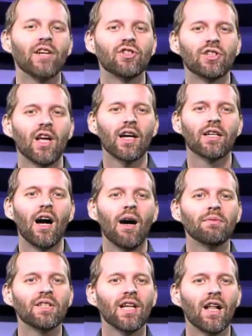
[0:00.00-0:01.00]
gadget dot
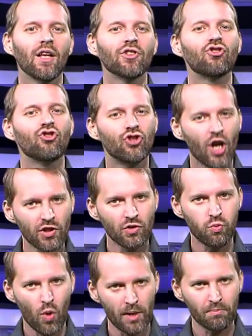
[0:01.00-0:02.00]
com to tell us
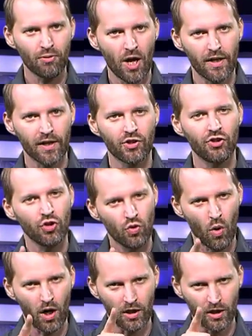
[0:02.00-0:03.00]
just what products
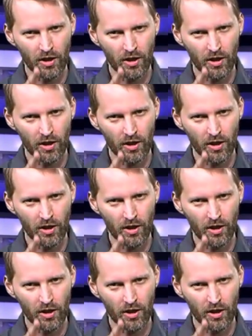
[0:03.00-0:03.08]
you are